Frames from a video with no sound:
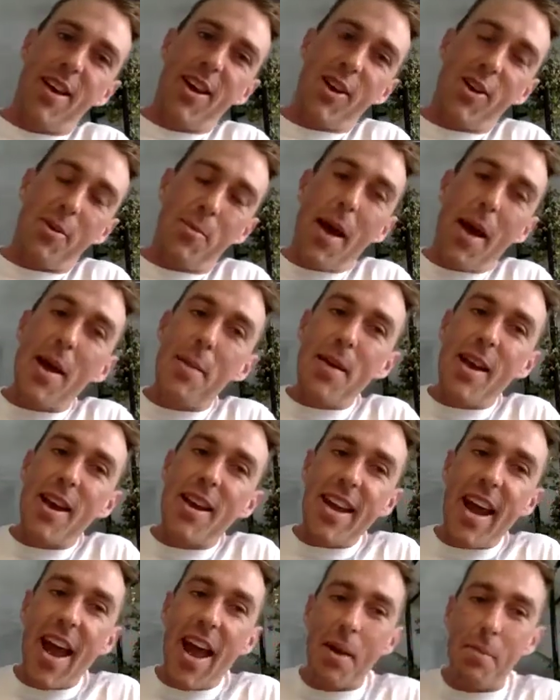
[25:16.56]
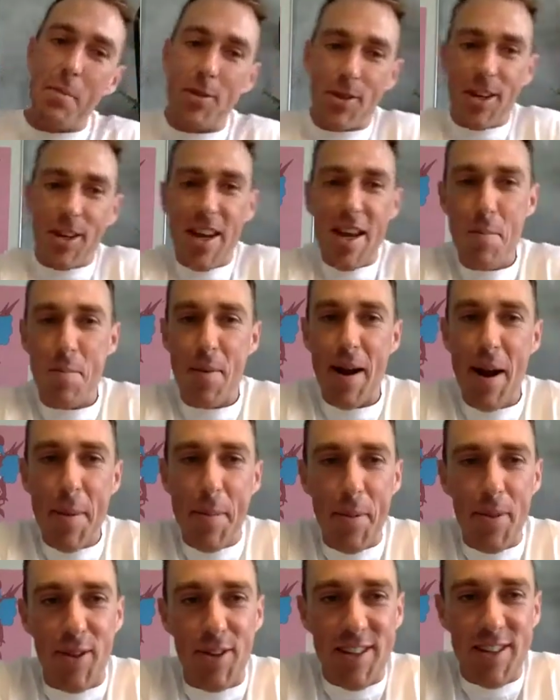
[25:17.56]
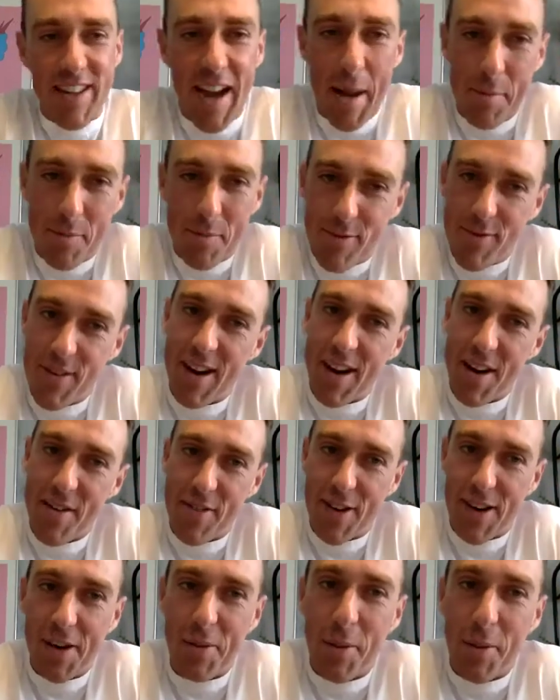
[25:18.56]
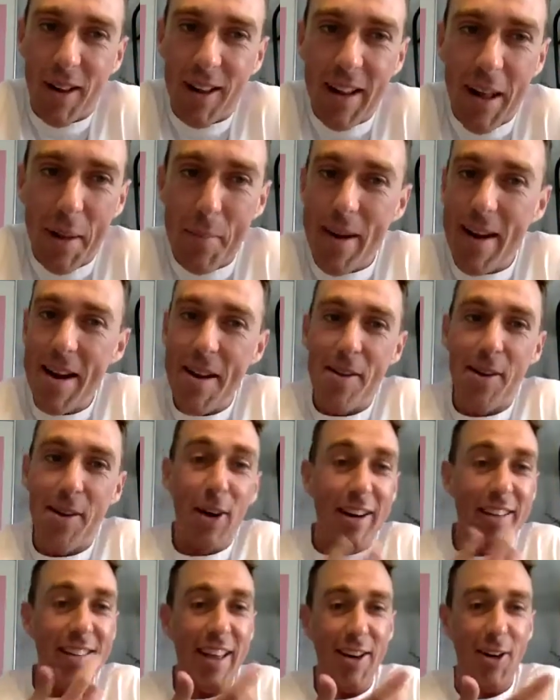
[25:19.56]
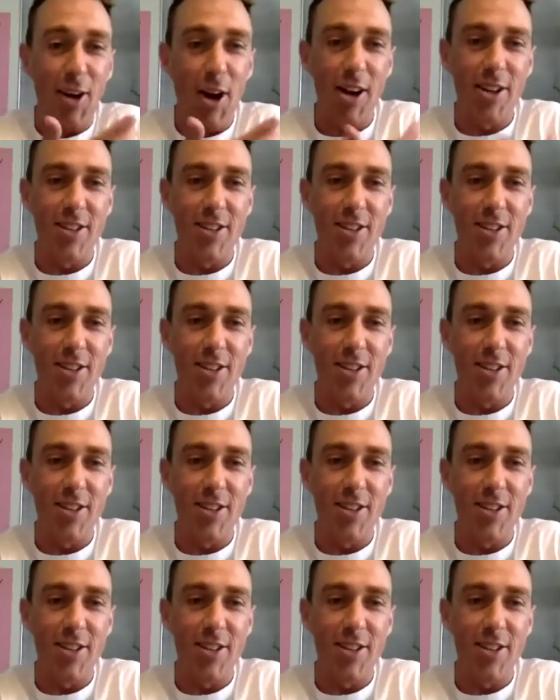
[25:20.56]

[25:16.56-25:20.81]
may be a dad, but you're keeping up with the times very, very well. I mean, look at that.